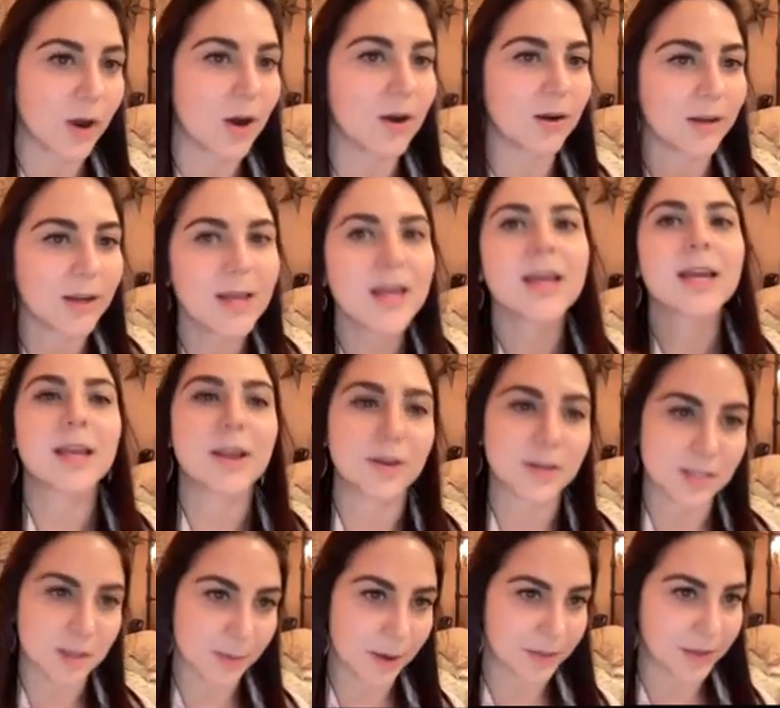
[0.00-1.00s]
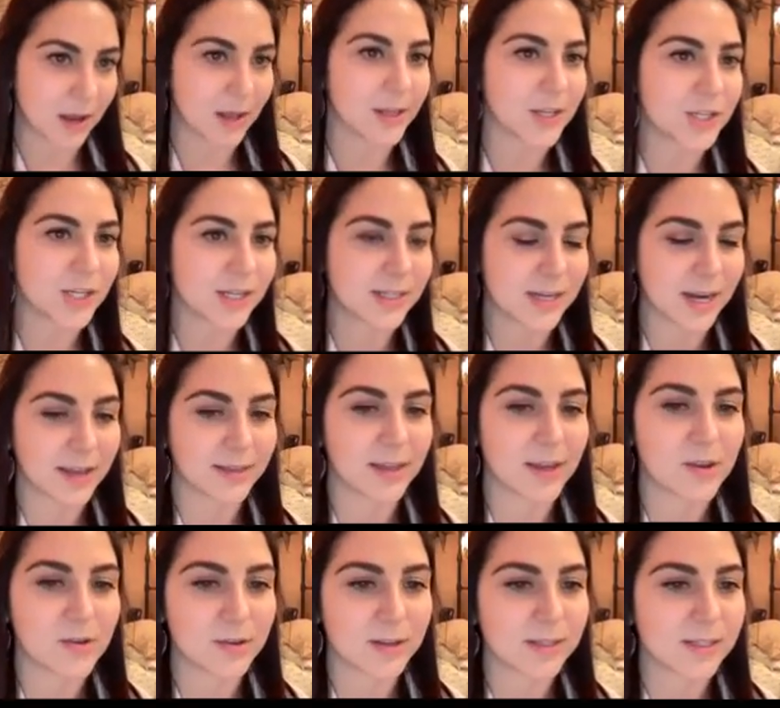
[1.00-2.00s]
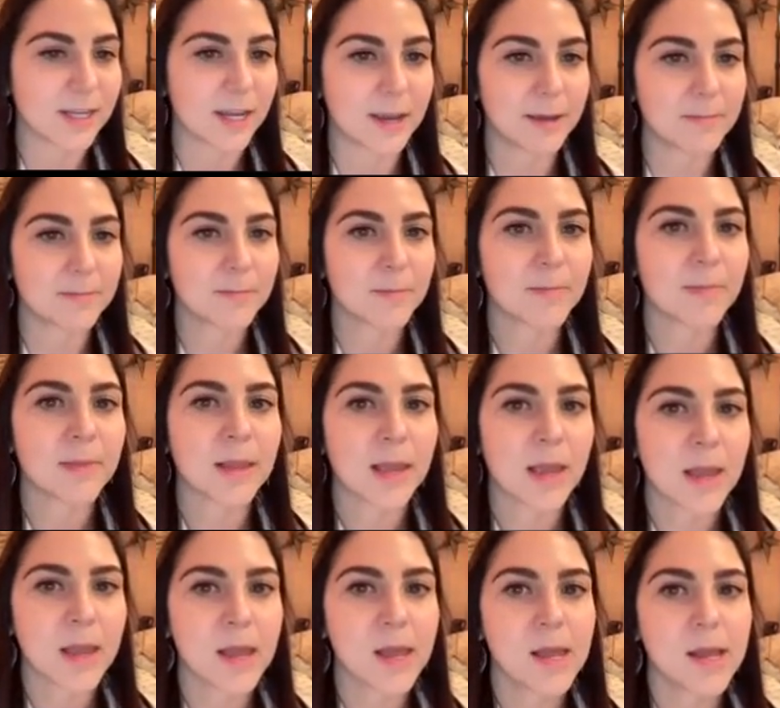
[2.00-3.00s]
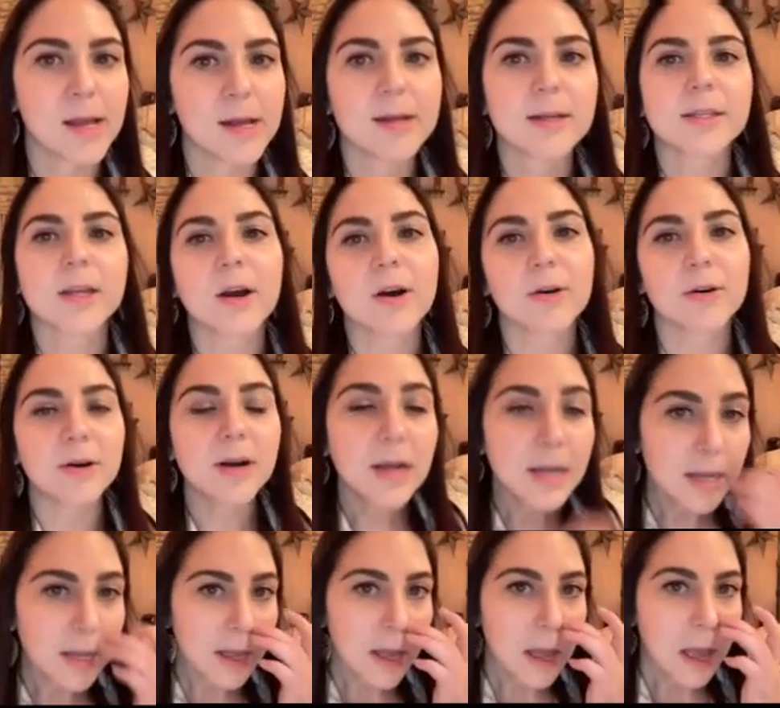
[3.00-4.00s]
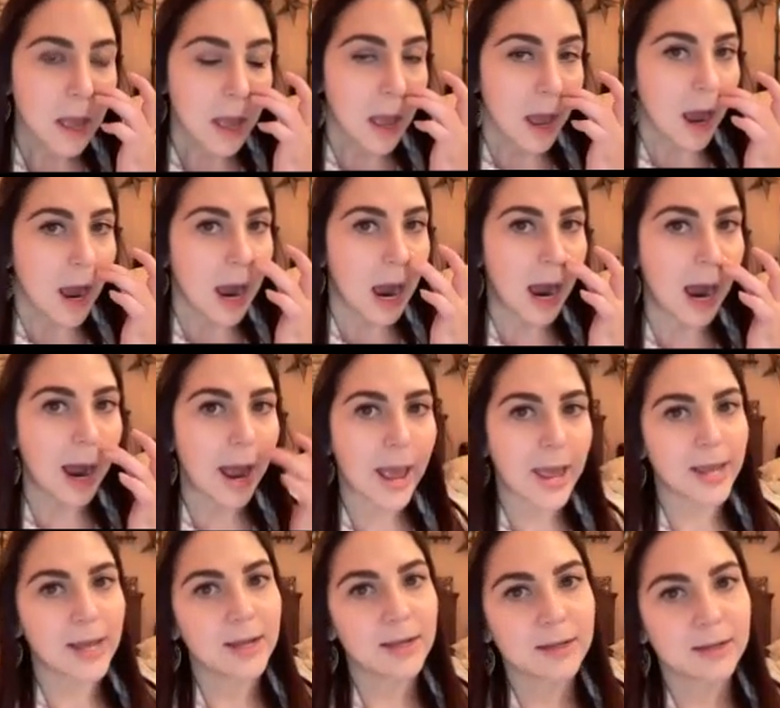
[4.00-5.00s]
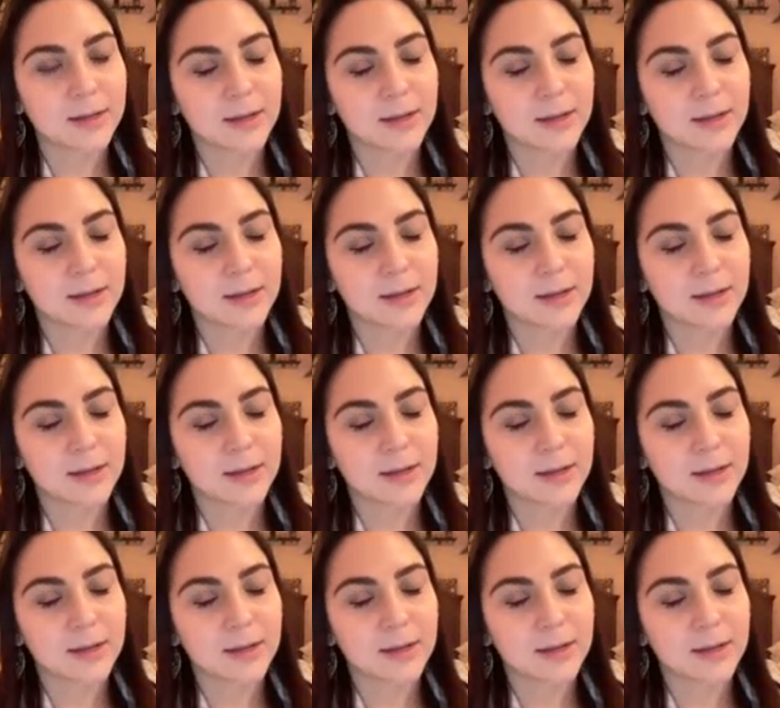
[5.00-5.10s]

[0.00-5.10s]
wrong? Here's the pathology state that you can see. So I